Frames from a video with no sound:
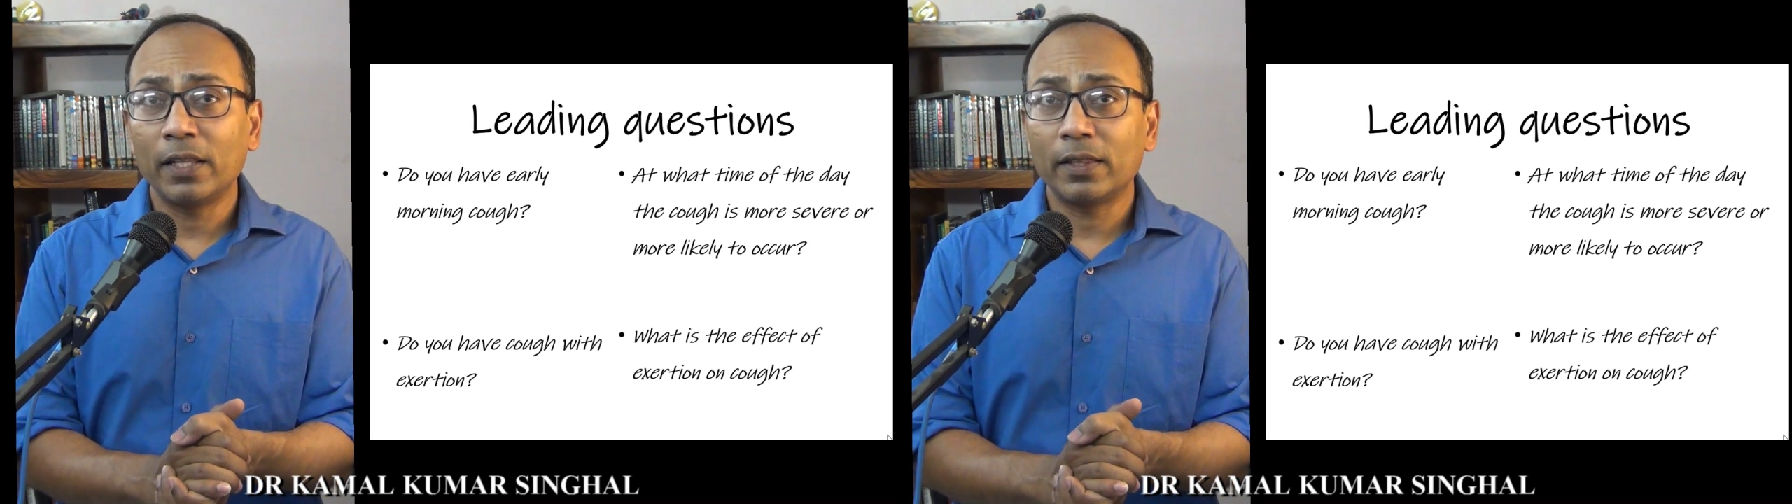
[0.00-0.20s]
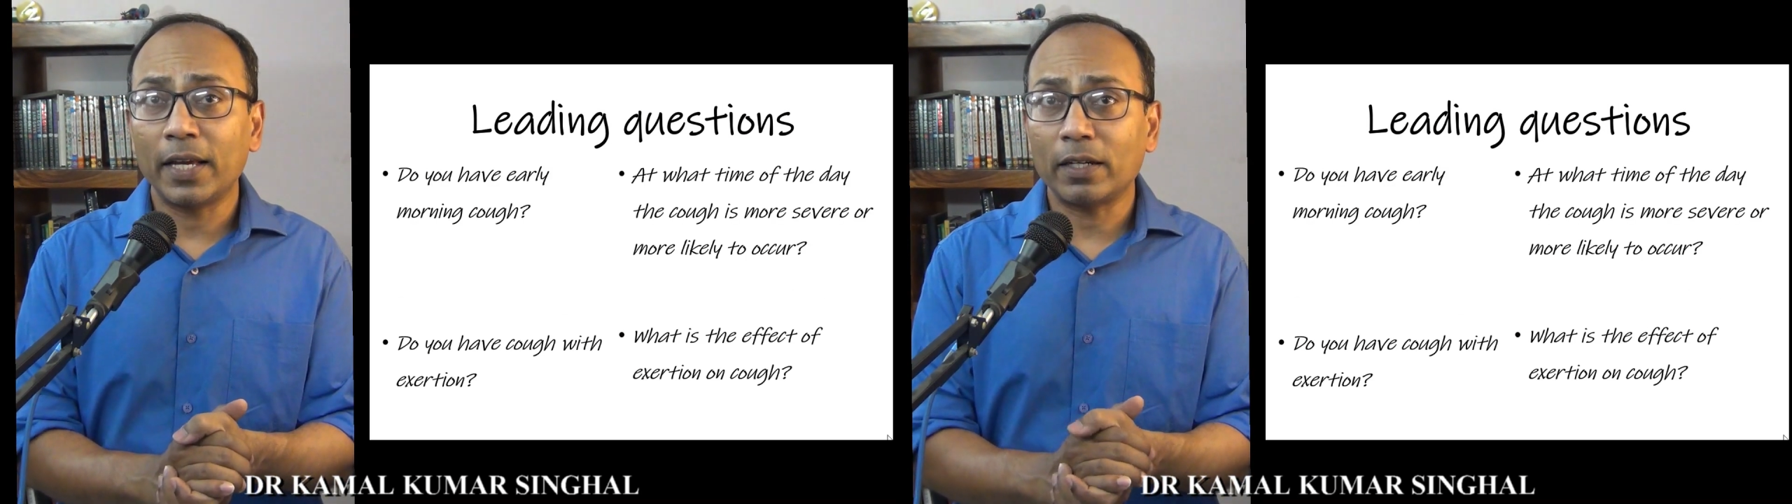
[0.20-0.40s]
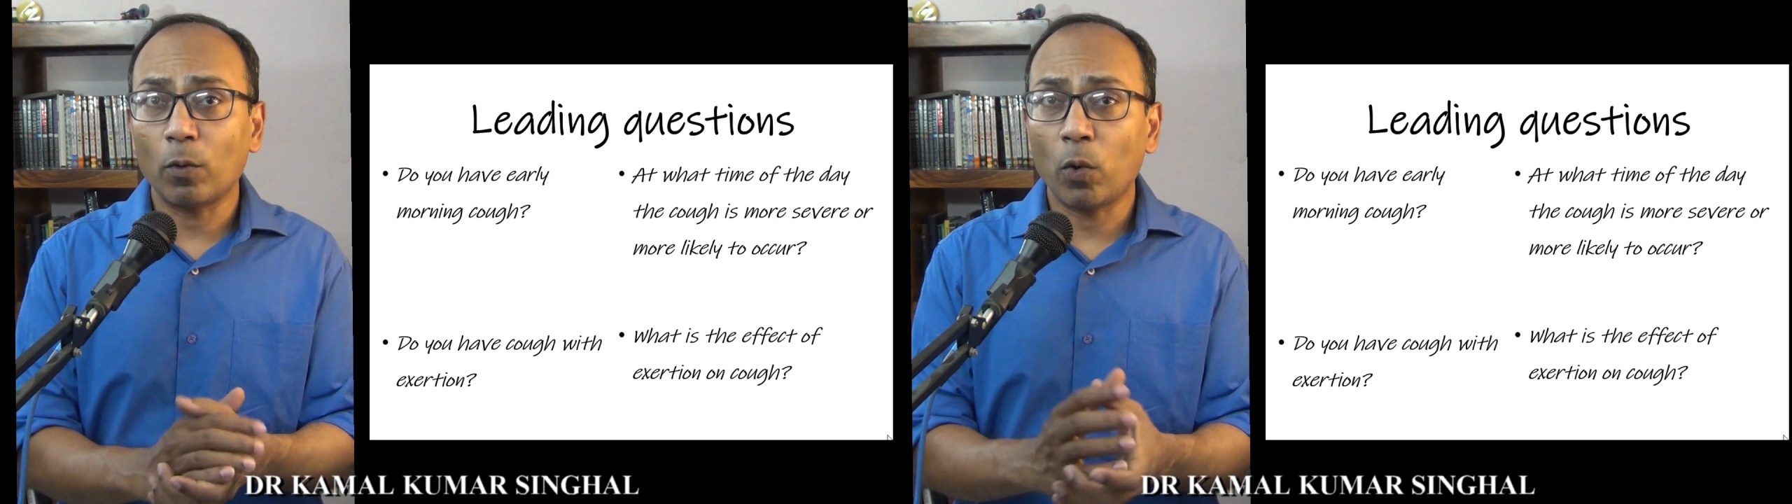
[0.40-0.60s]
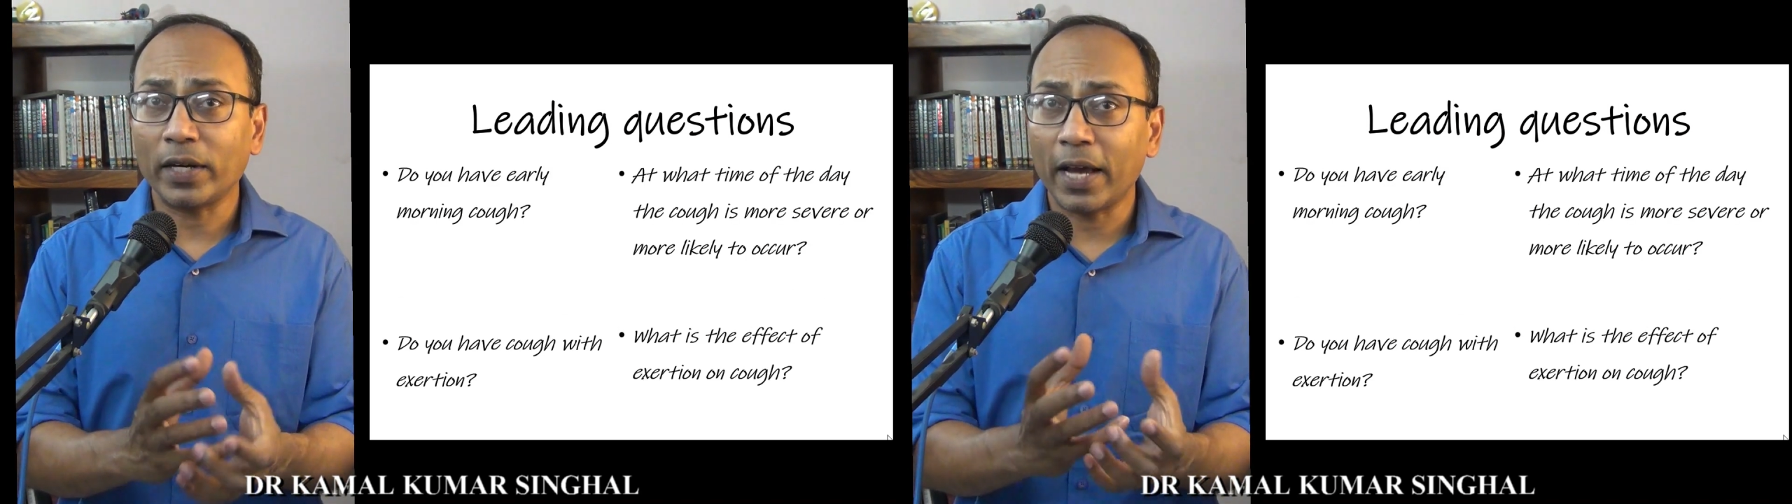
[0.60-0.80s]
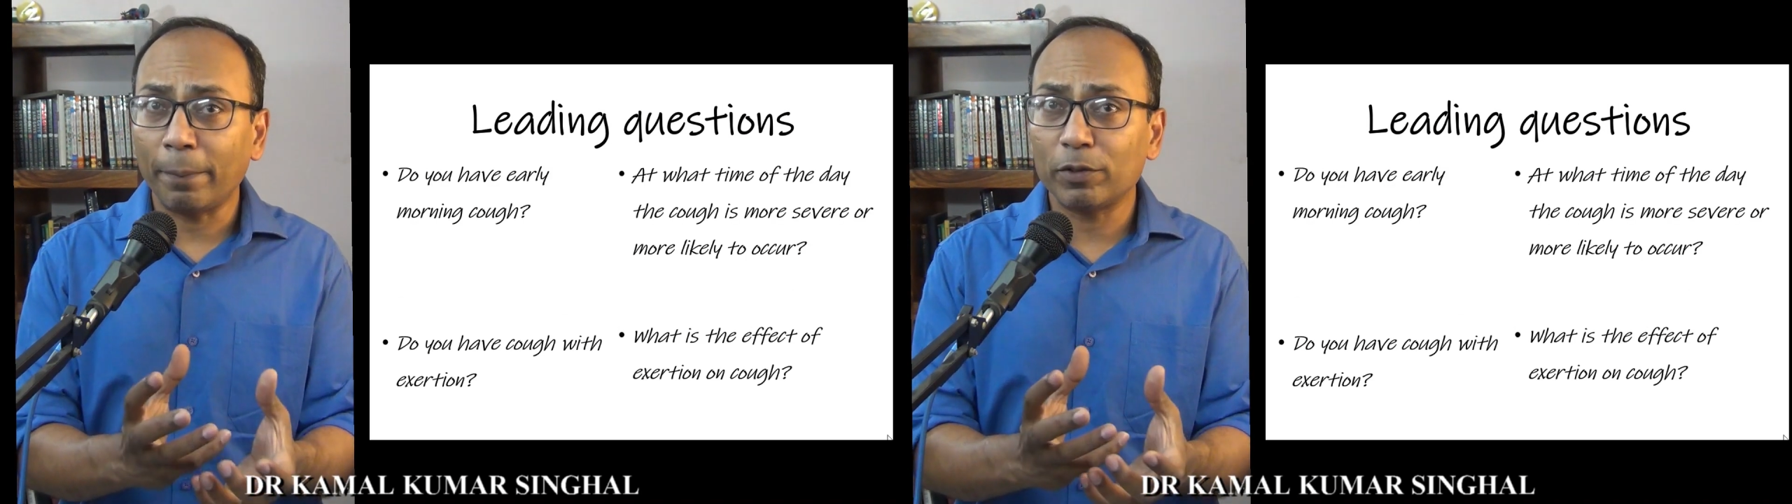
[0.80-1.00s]
that, what
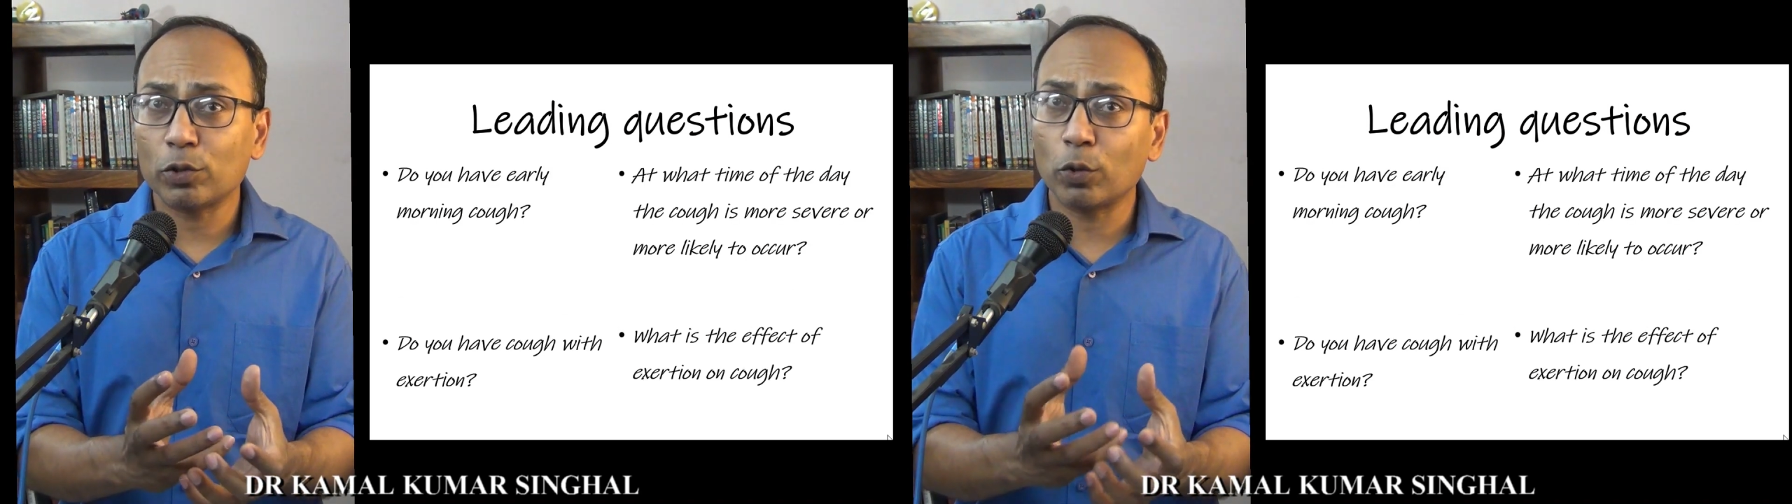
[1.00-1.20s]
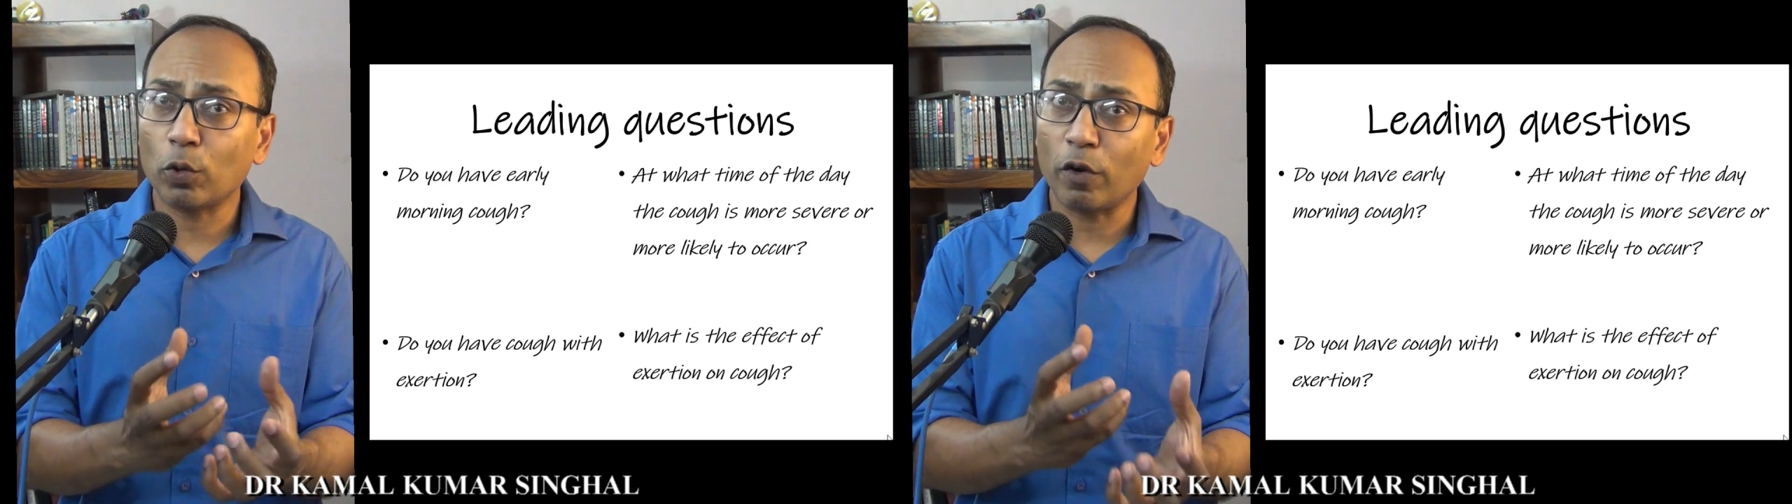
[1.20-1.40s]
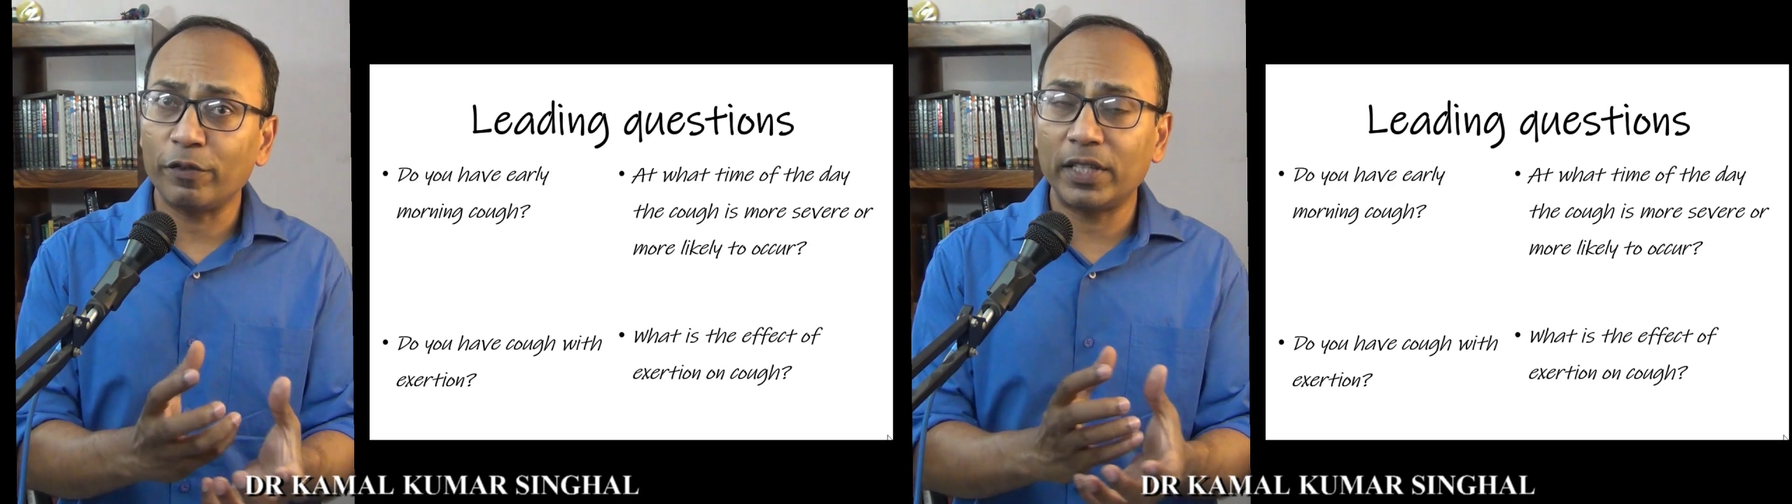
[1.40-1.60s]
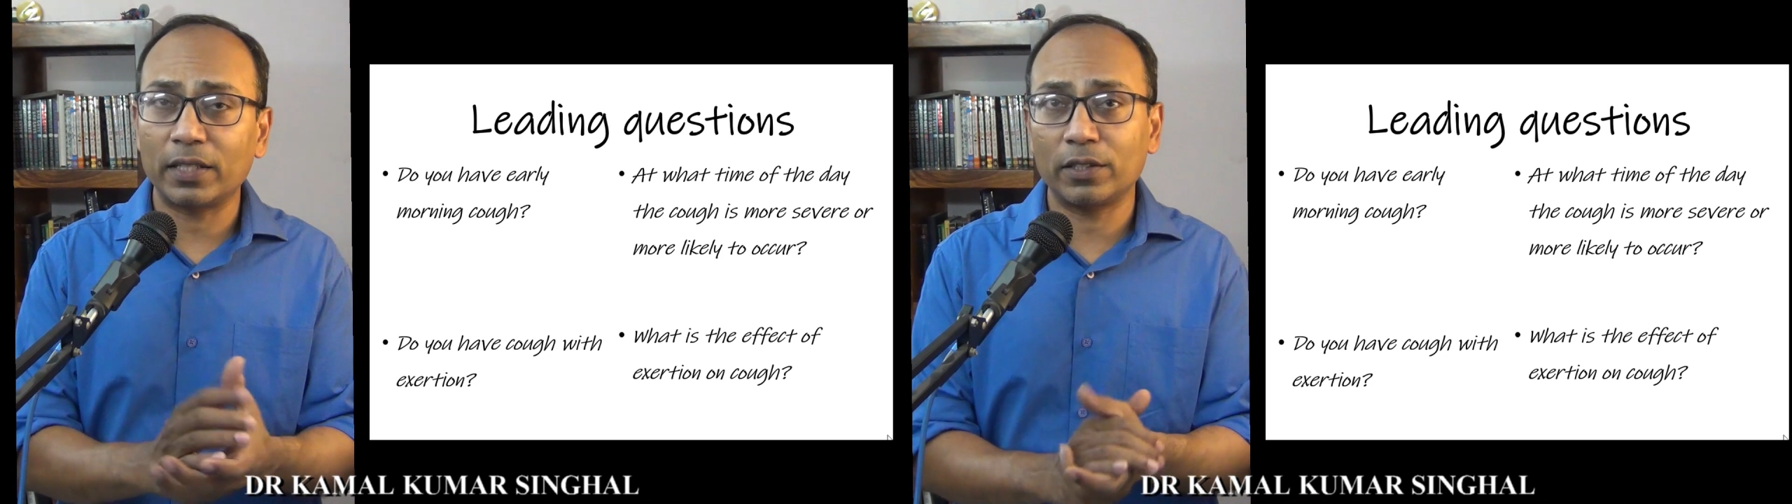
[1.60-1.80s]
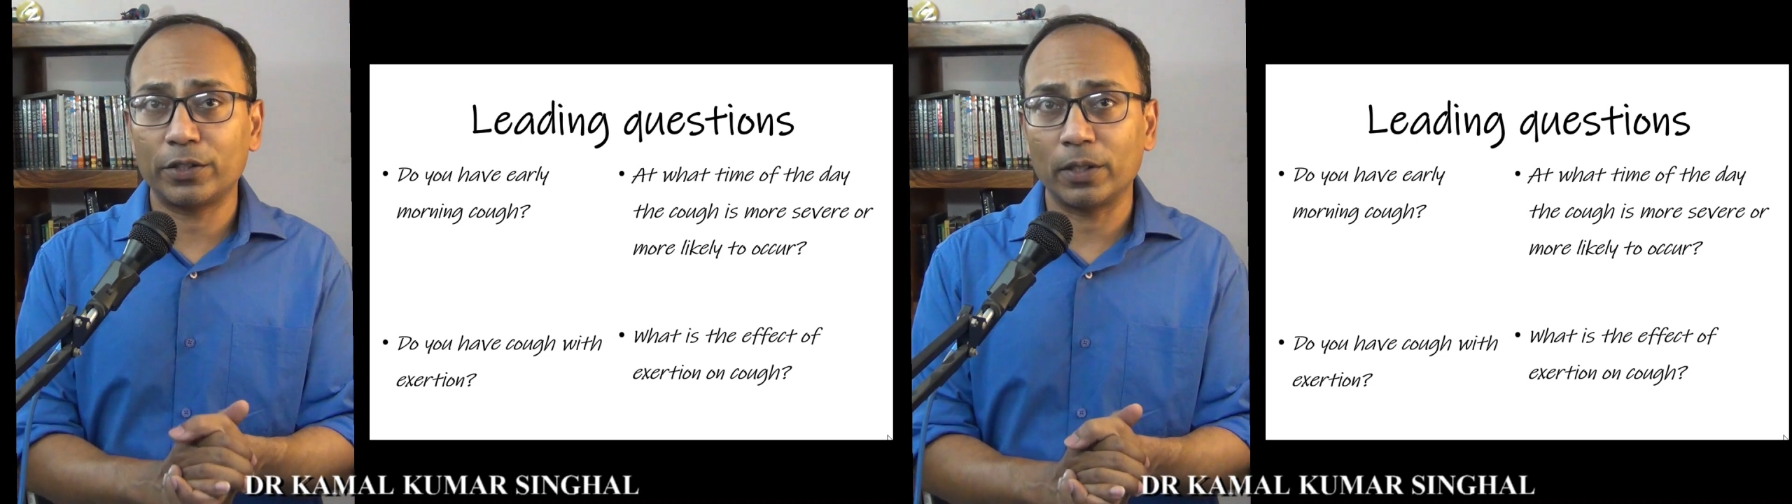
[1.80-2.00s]
happens to cough with
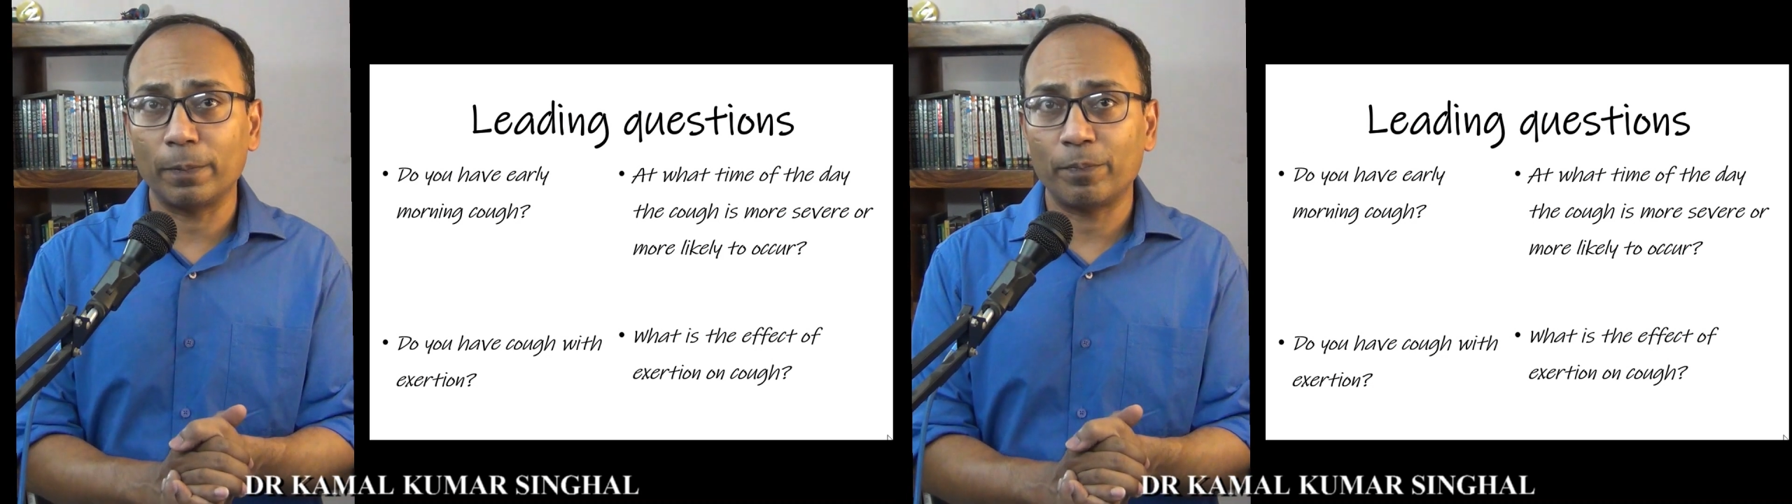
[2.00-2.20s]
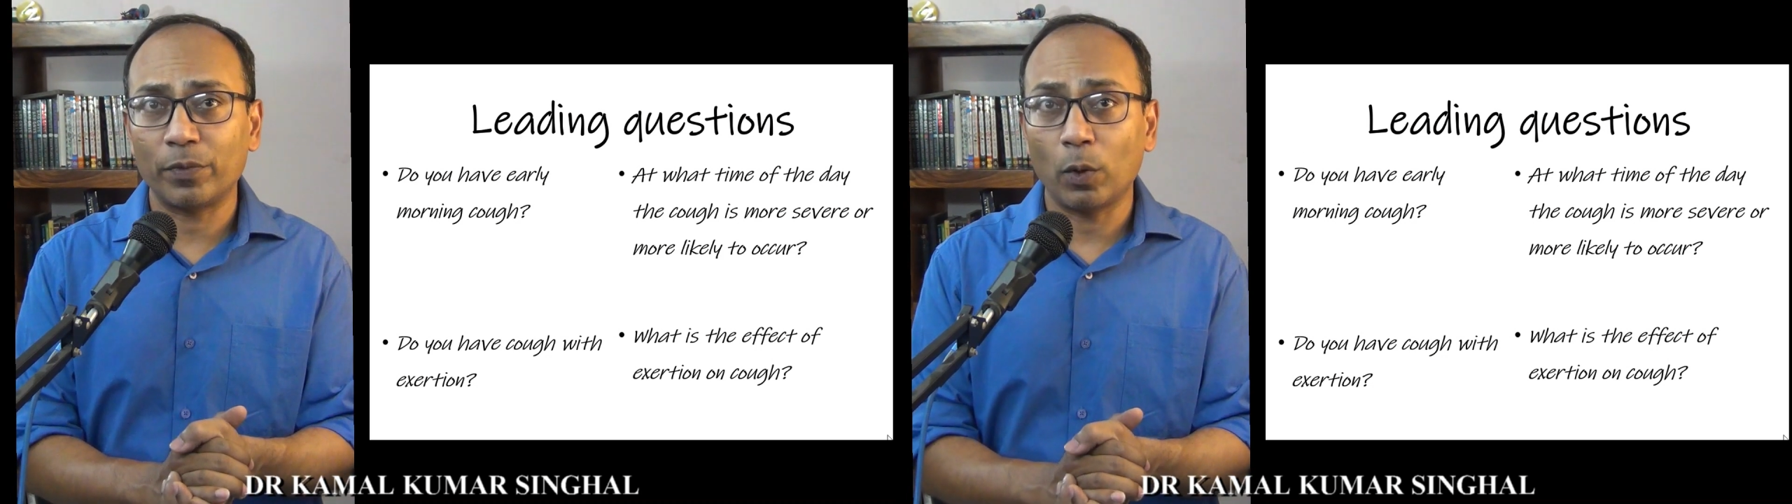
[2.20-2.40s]
exertion?